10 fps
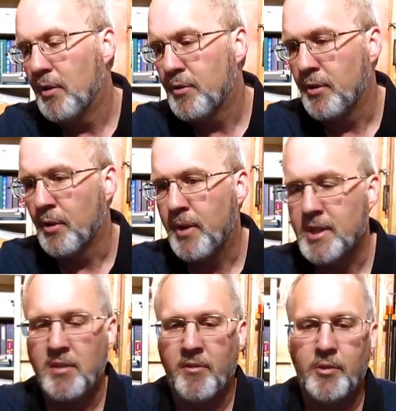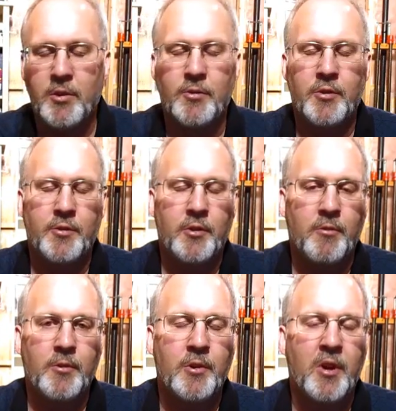To the rest of it,
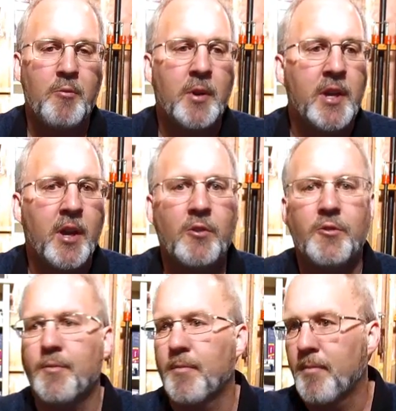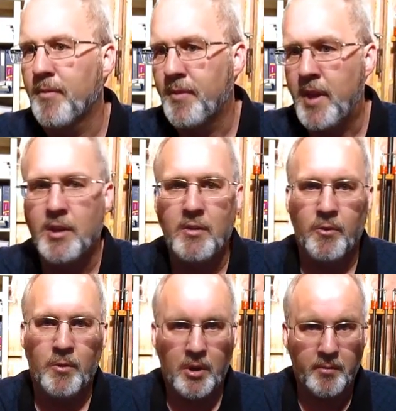to everybody else, thank you
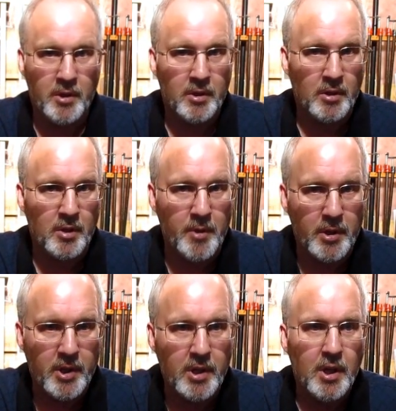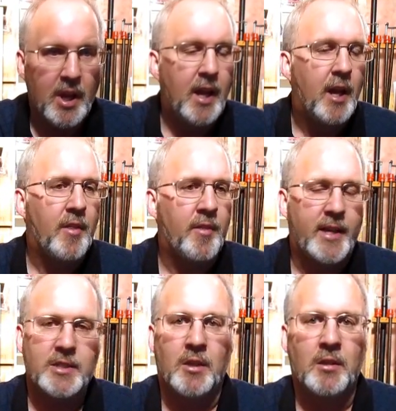for welcoming me into the community.
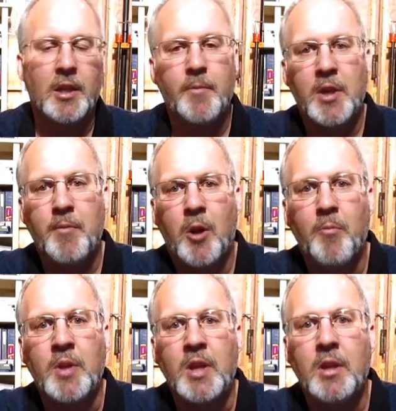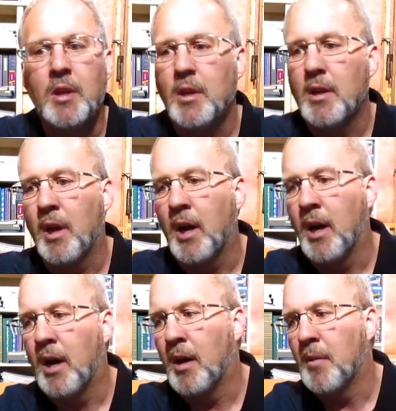That's a little bit about me.
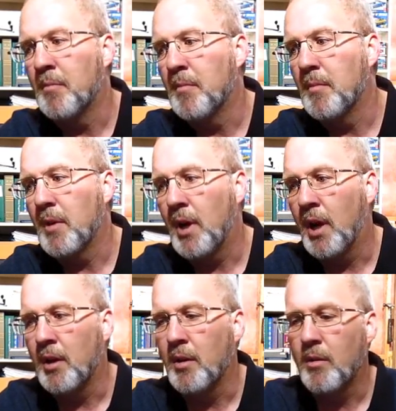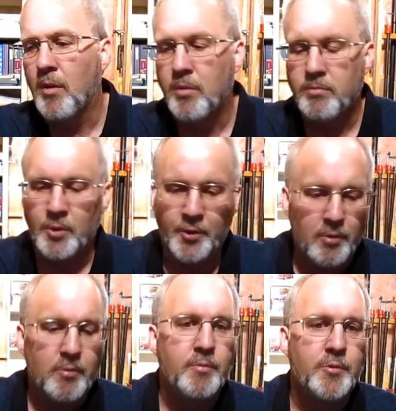I will
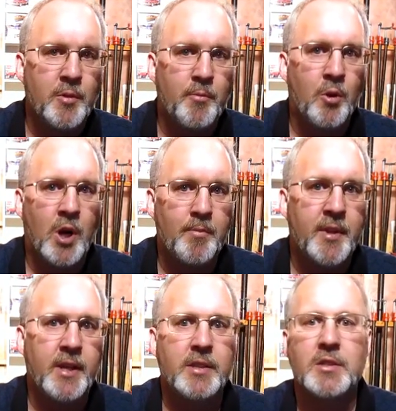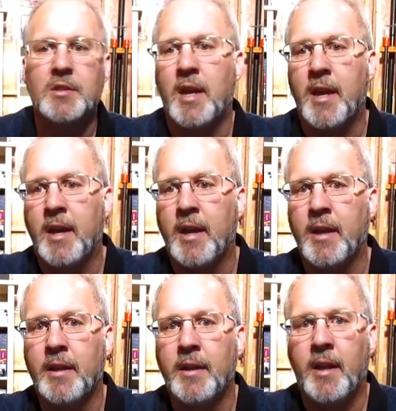do some more updates
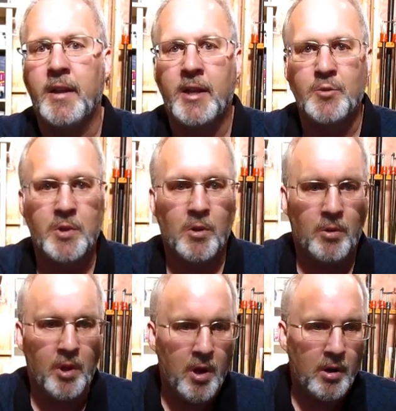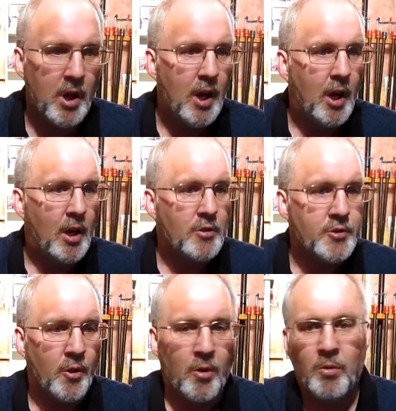and as we go along.
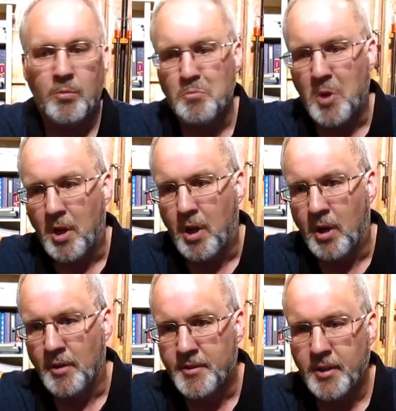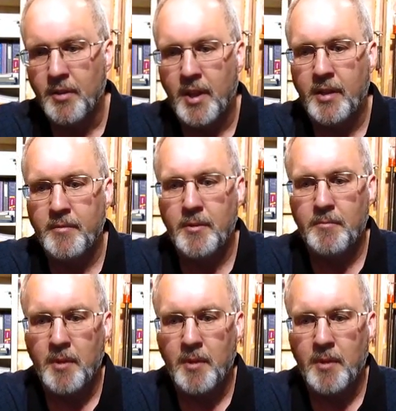So until then,